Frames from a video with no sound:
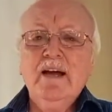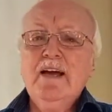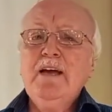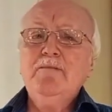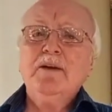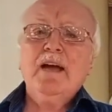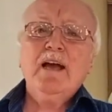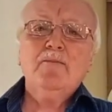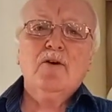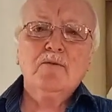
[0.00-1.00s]
He
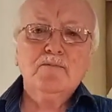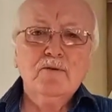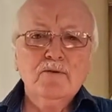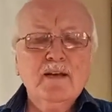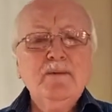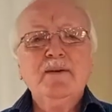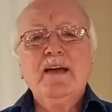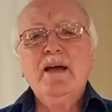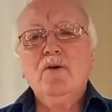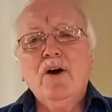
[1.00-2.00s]
became our bull. He
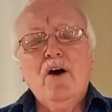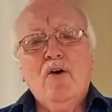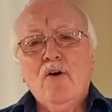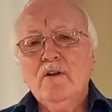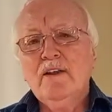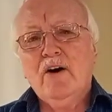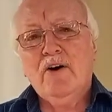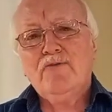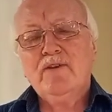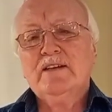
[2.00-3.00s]
became all the
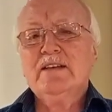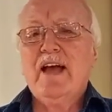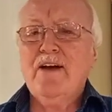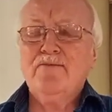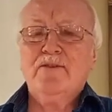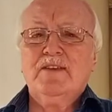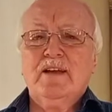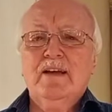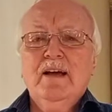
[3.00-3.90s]
offerings, everything